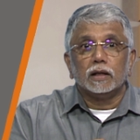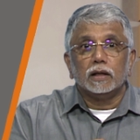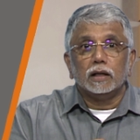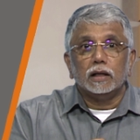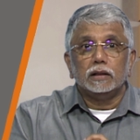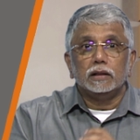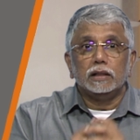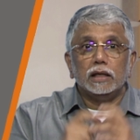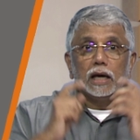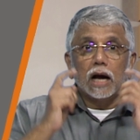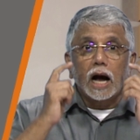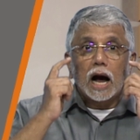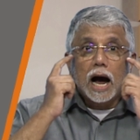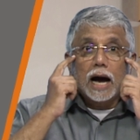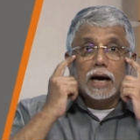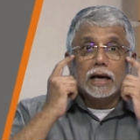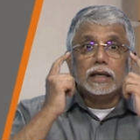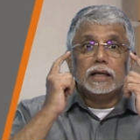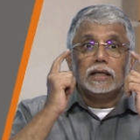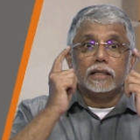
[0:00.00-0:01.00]
the
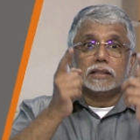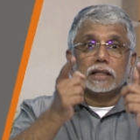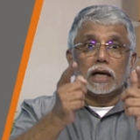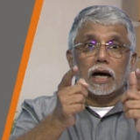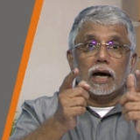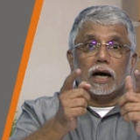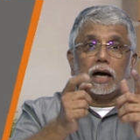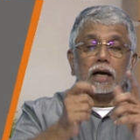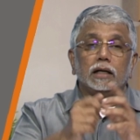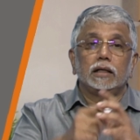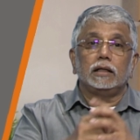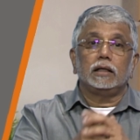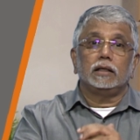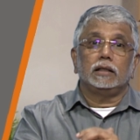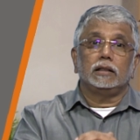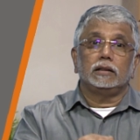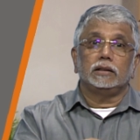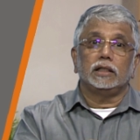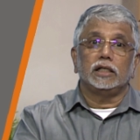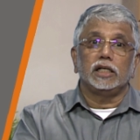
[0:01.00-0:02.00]
eyes are
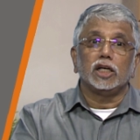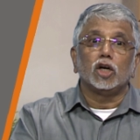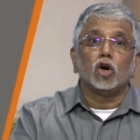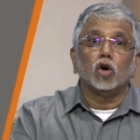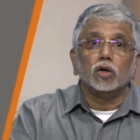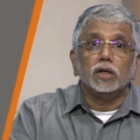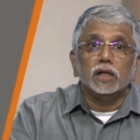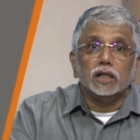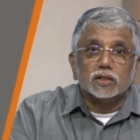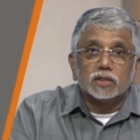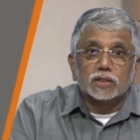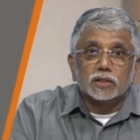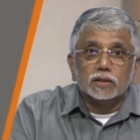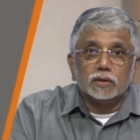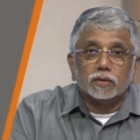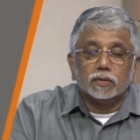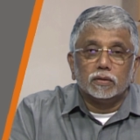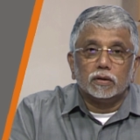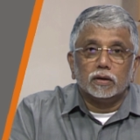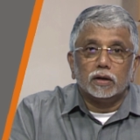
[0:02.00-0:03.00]
the decoders
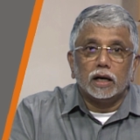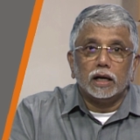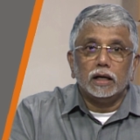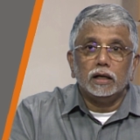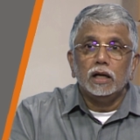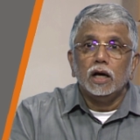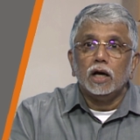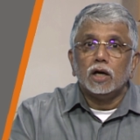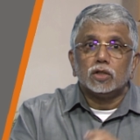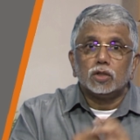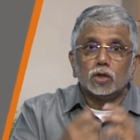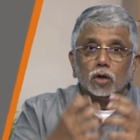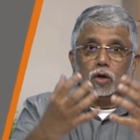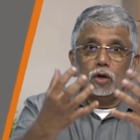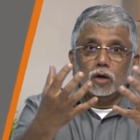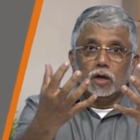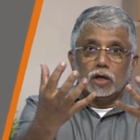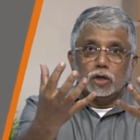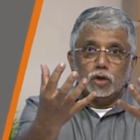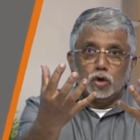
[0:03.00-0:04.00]
right. So,
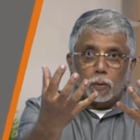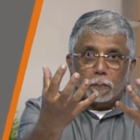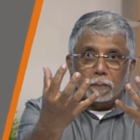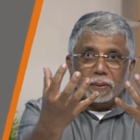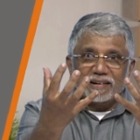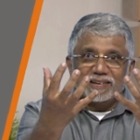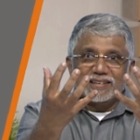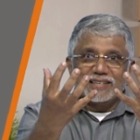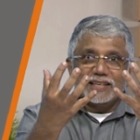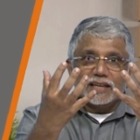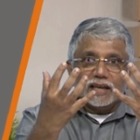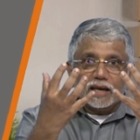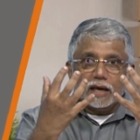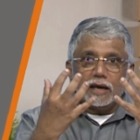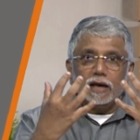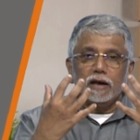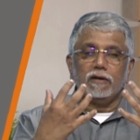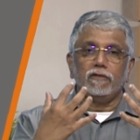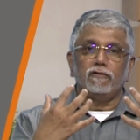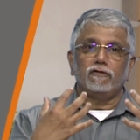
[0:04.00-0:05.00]
you
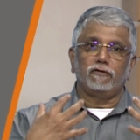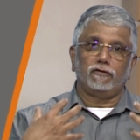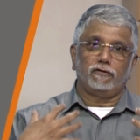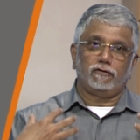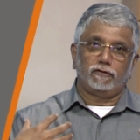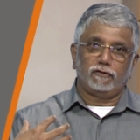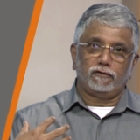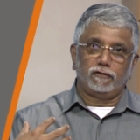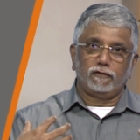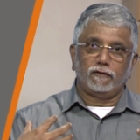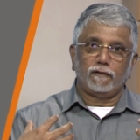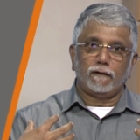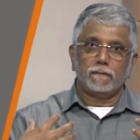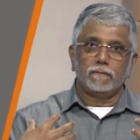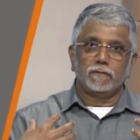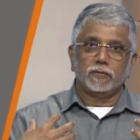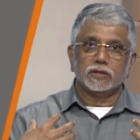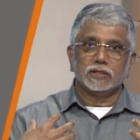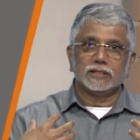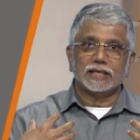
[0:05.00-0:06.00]
perceive
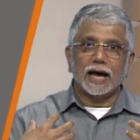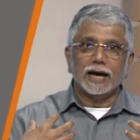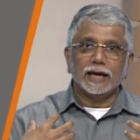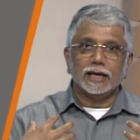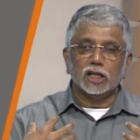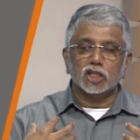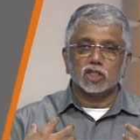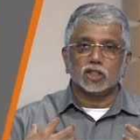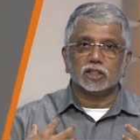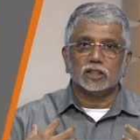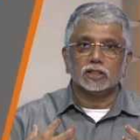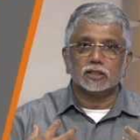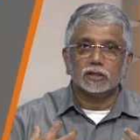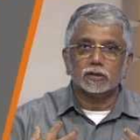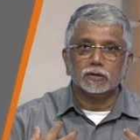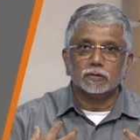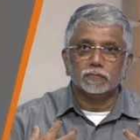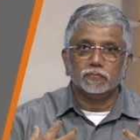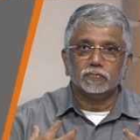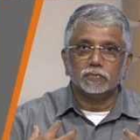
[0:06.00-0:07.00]
signs
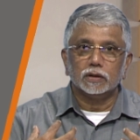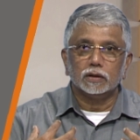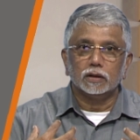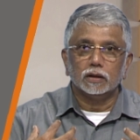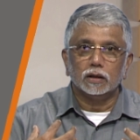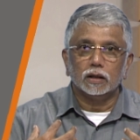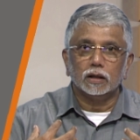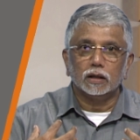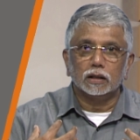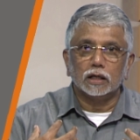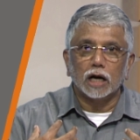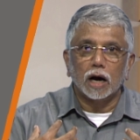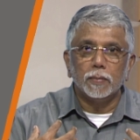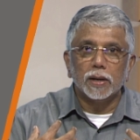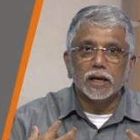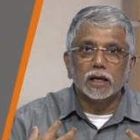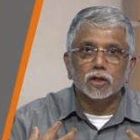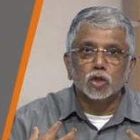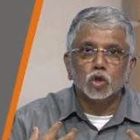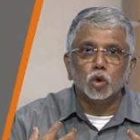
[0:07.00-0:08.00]

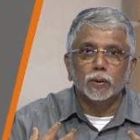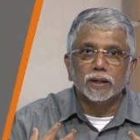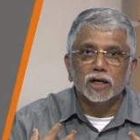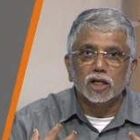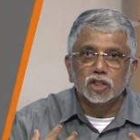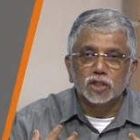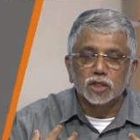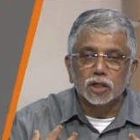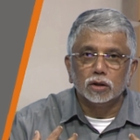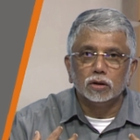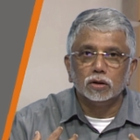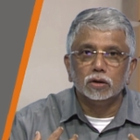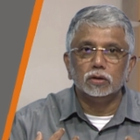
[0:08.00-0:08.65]
coming towards you.